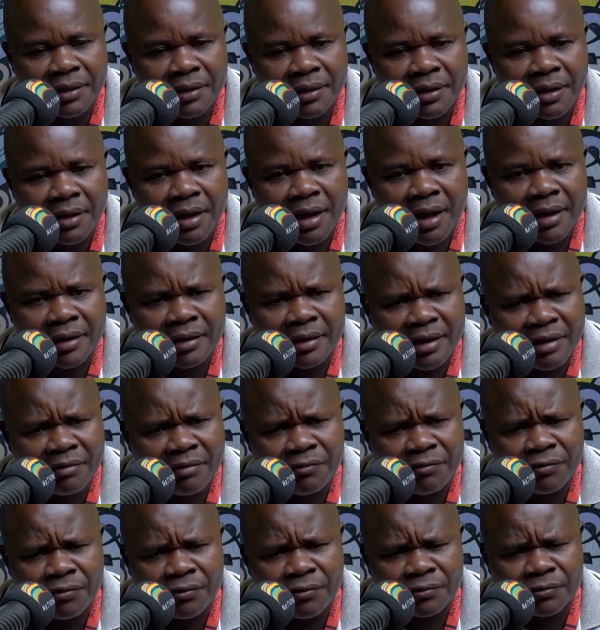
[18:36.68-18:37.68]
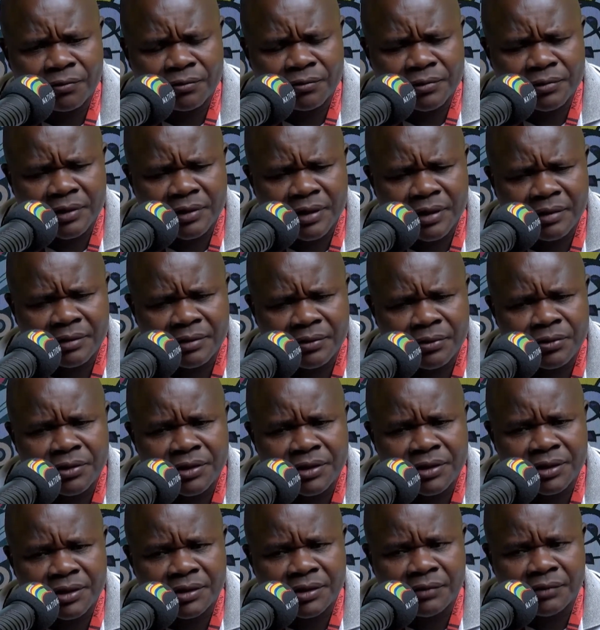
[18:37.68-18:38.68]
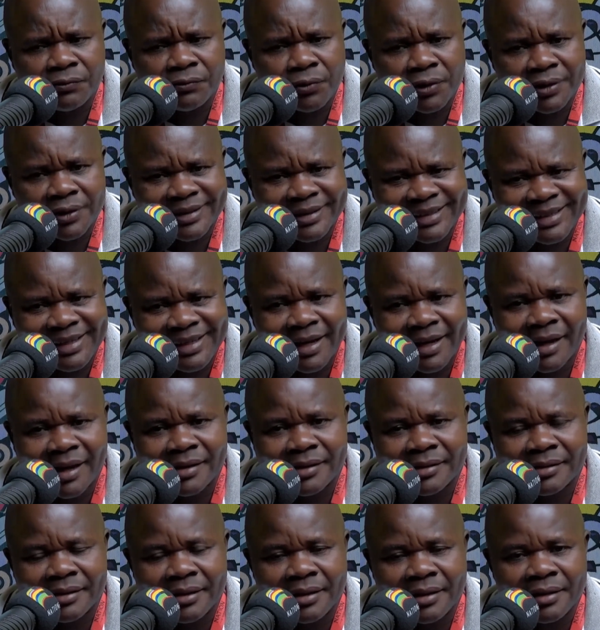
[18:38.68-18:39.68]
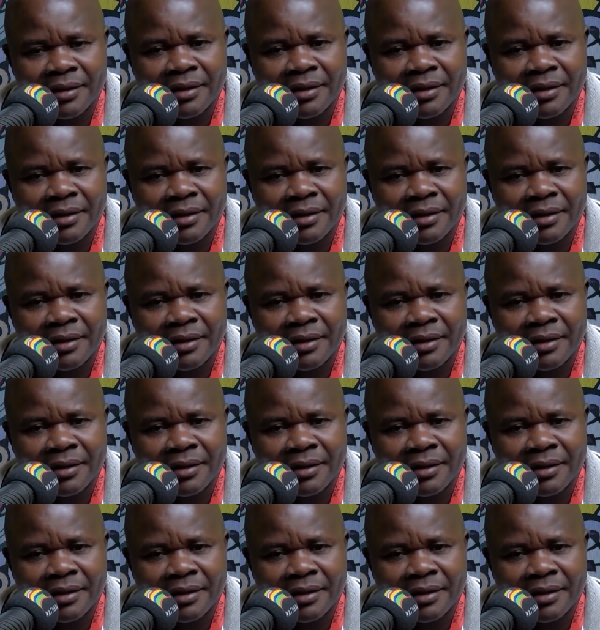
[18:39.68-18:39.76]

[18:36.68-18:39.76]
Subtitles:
I therefore don't foresee us